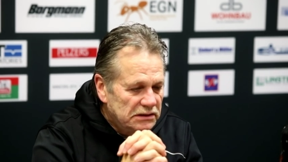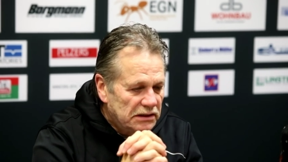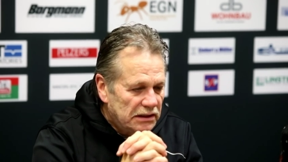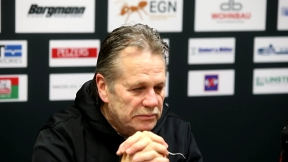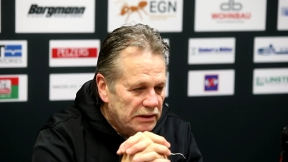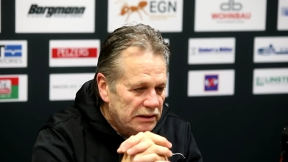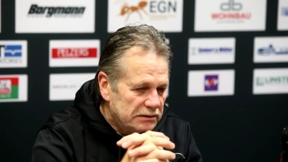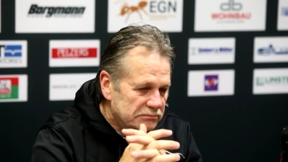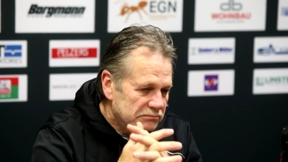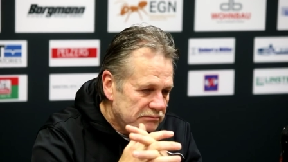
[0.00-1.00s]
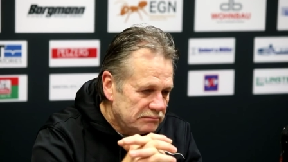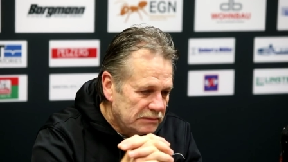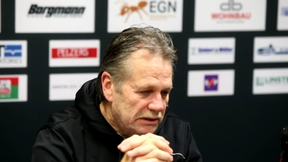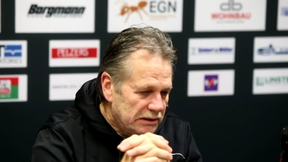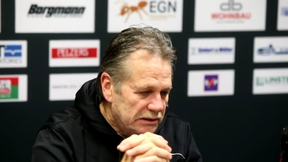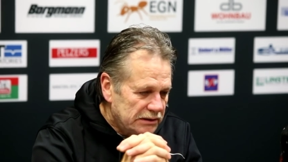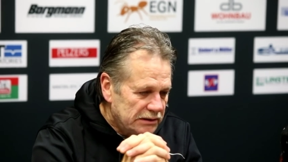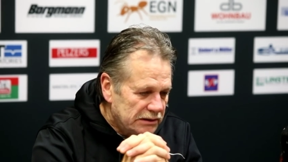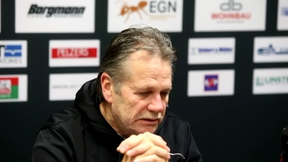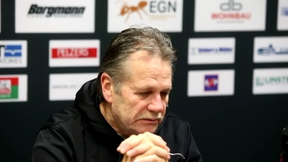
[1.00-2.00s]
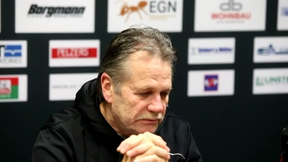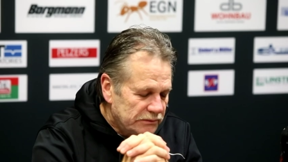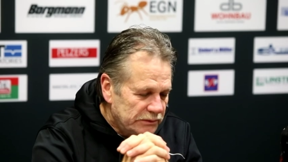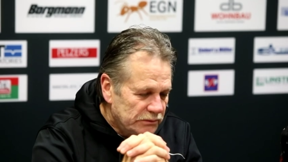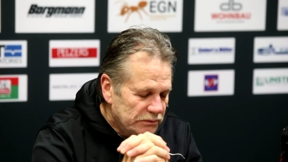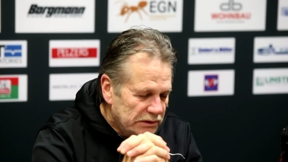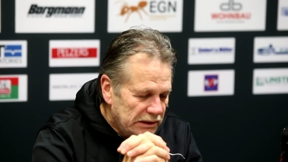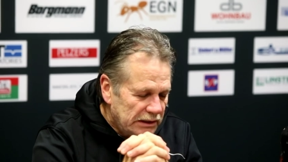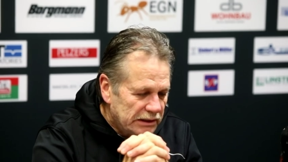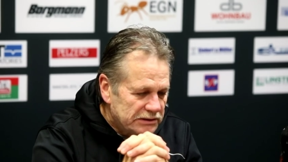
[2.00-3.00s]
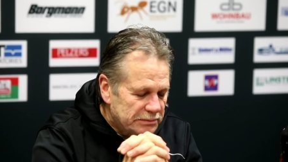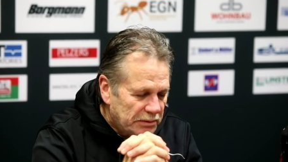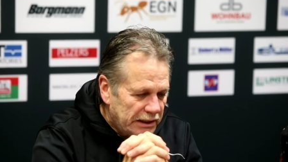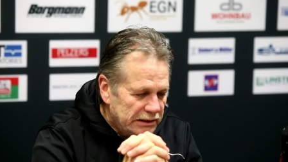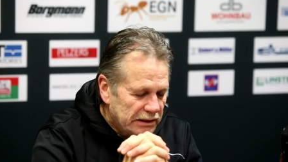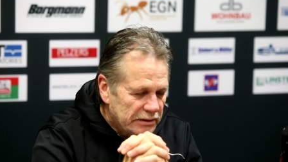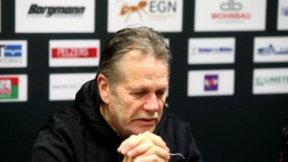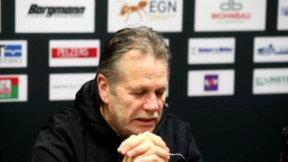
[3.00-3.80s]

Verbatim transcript: aber we really explain to them,